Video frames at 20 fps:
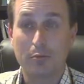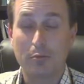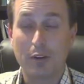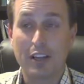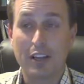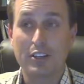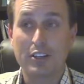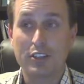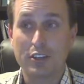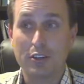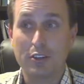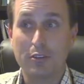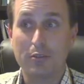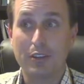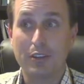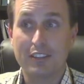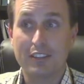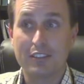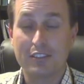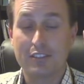
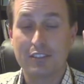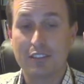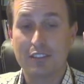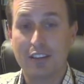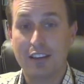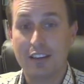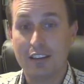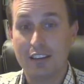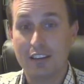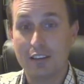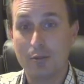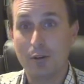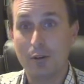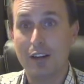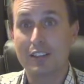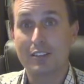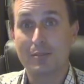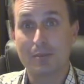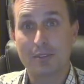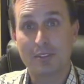ratio that's kind of
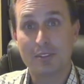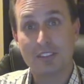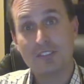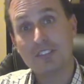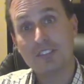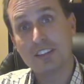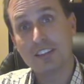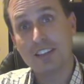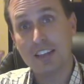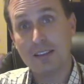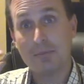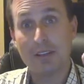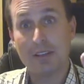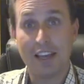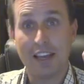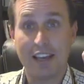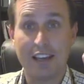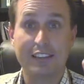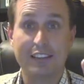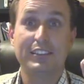quad specific, can
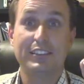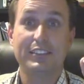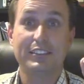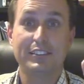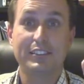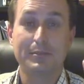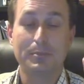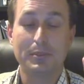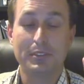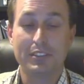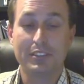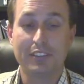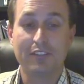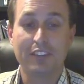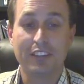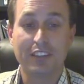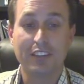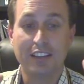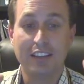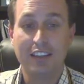be axis
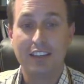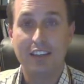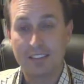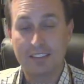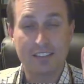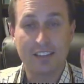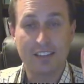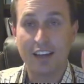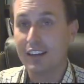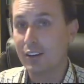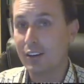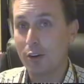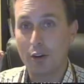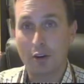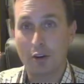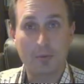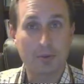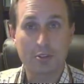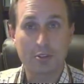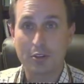specific. It's not an
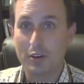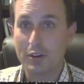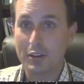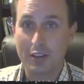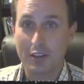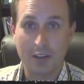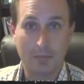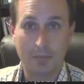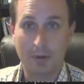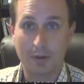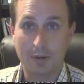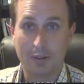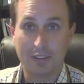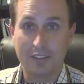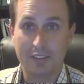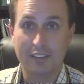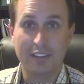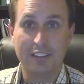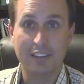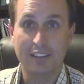arbitrary number.
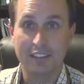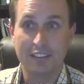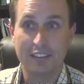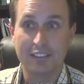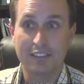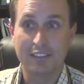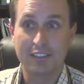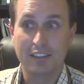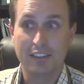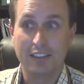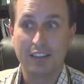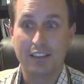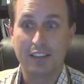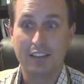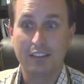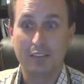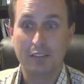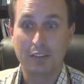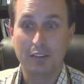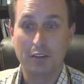It is,
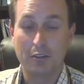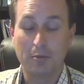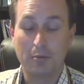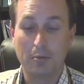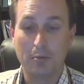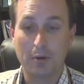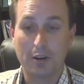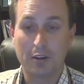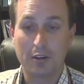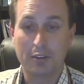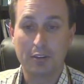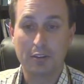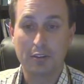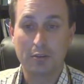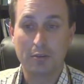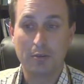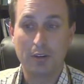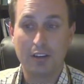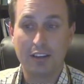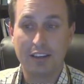you know, where your
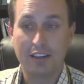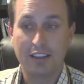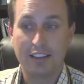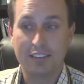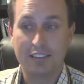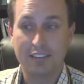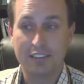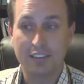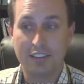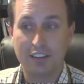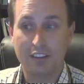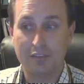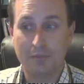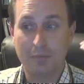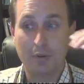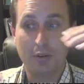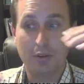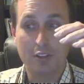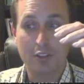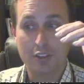quad has
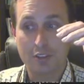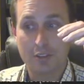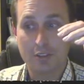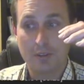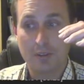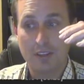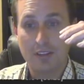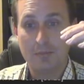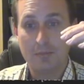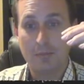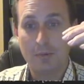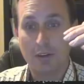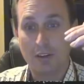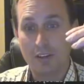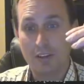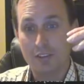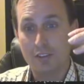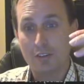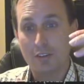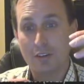enough push but
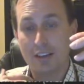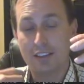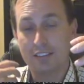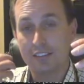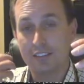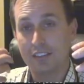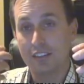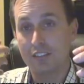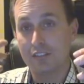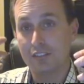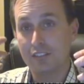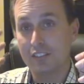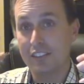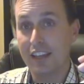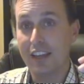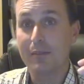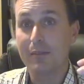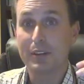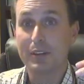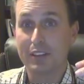also has enough
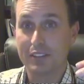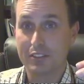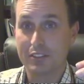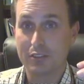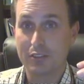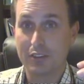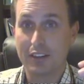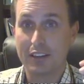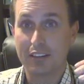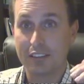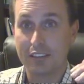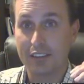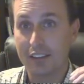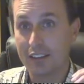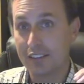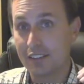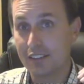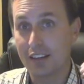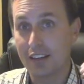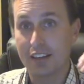dampening strength
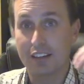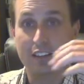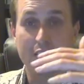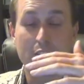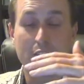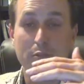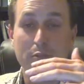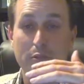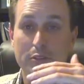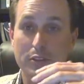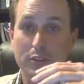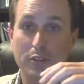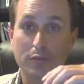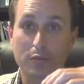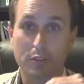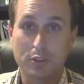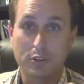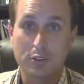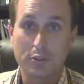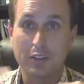that it's not going to do its
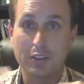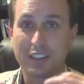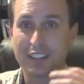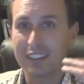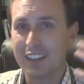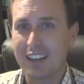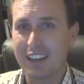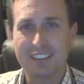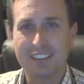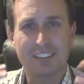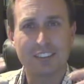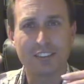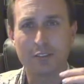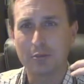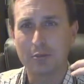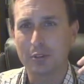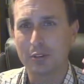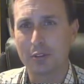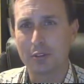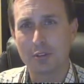overshooting. And that has to
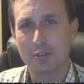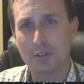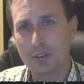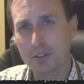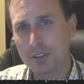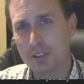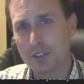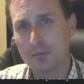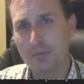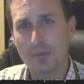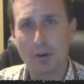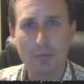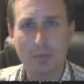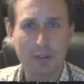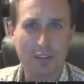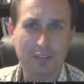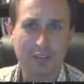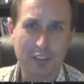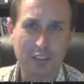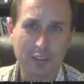do with inertia,
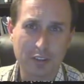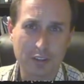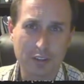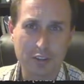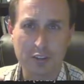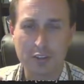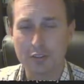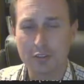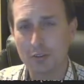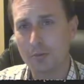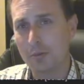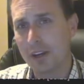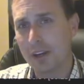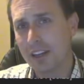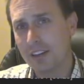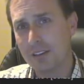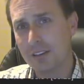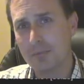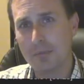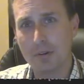moment of inertia, the
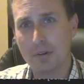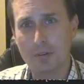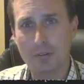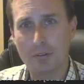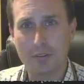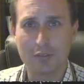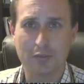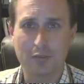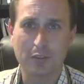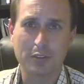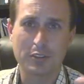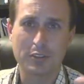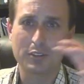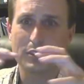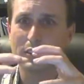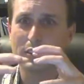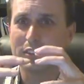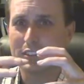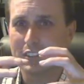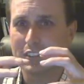weight of the motors
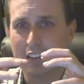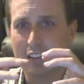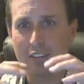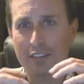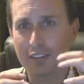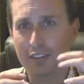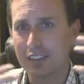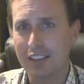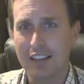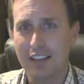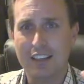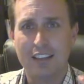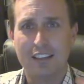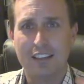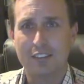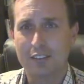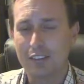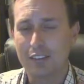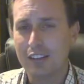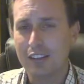versus the center.
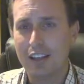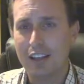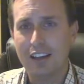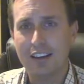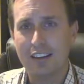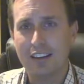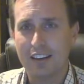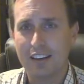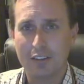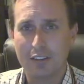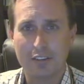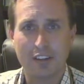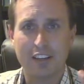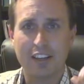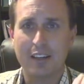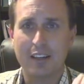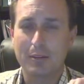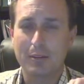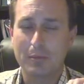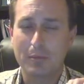There's a lot of
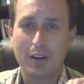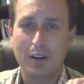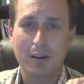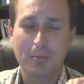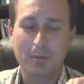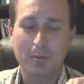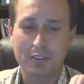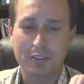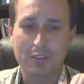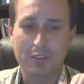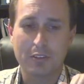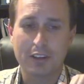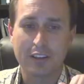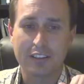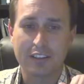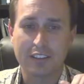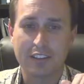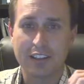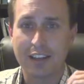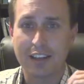aerodynamic properties going
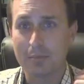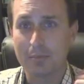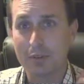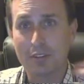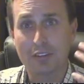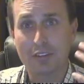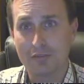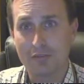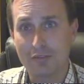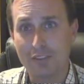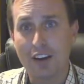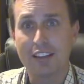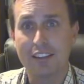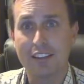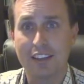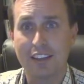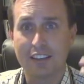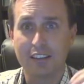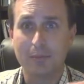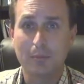into that, but you can
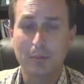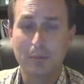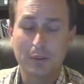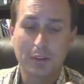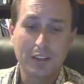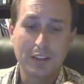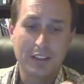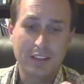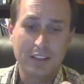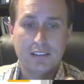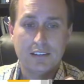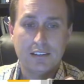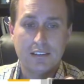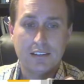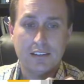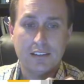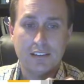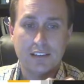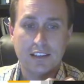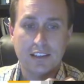find that number. And
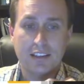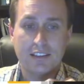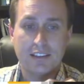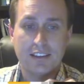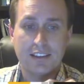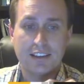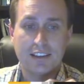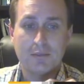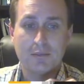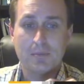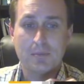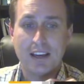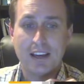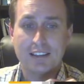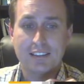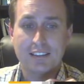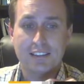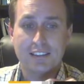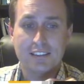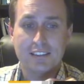again, that comes
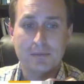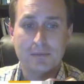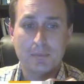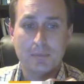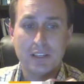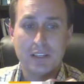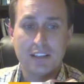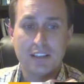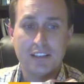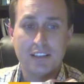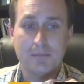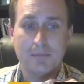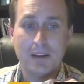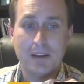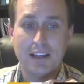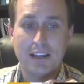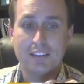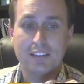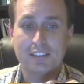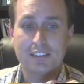back to this PDD
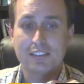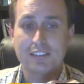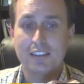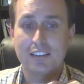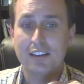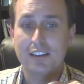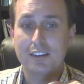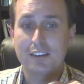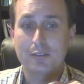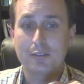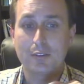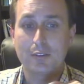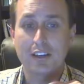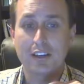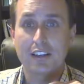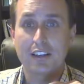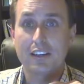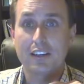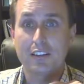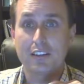balance slider
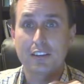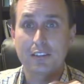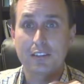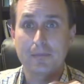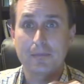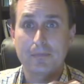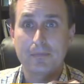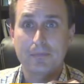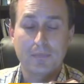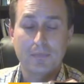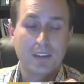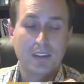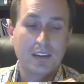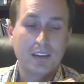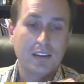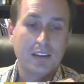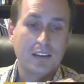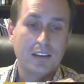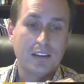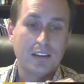right here.
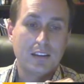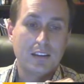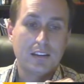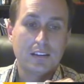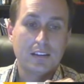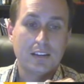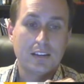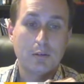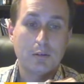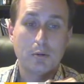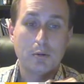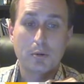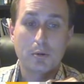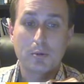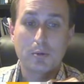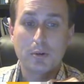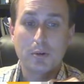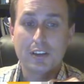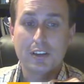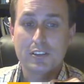Now what
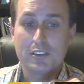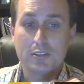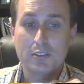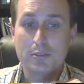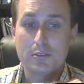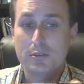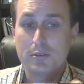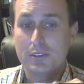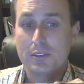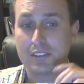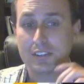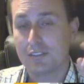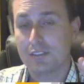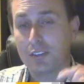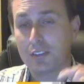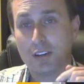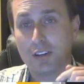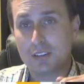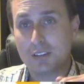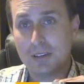we want to do is
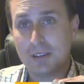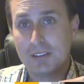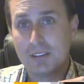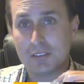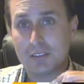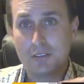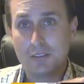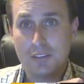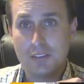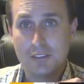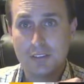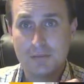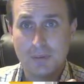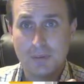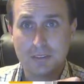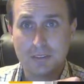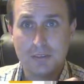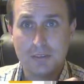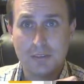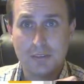I've talked about in tuning,
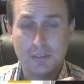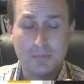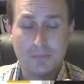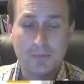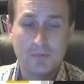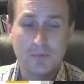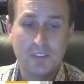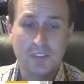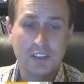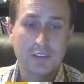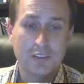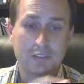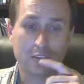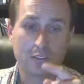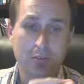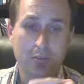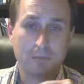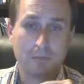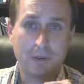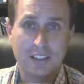my tuning
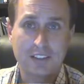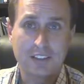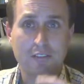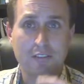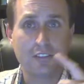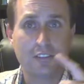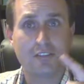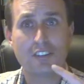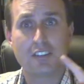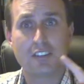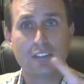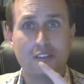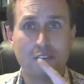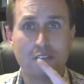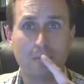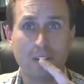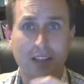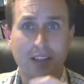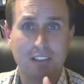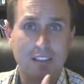videos, two-pack tuning videos,
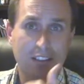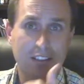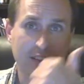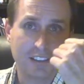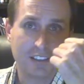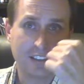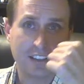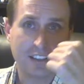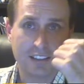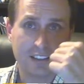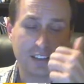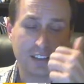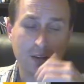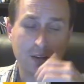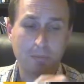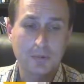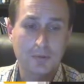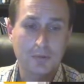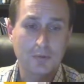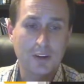I'll make a link to that in the
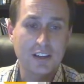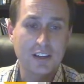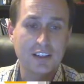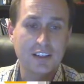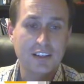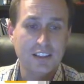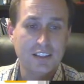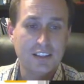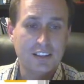upper right,